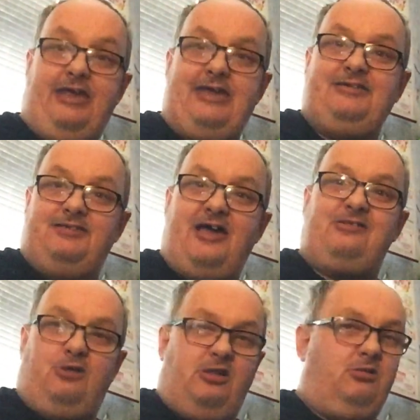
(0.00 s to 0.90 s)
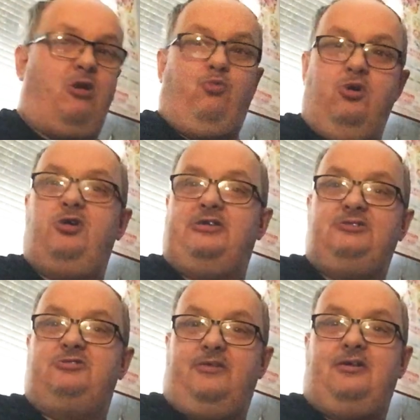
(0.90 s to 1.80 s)
in, a lot of work
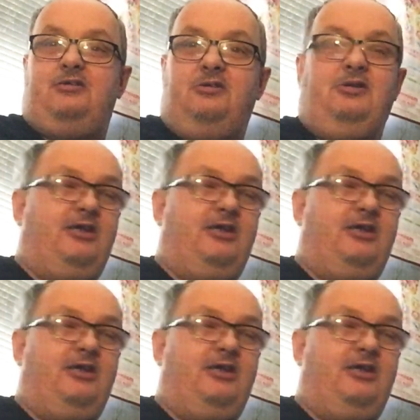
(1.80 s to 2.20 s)
into that.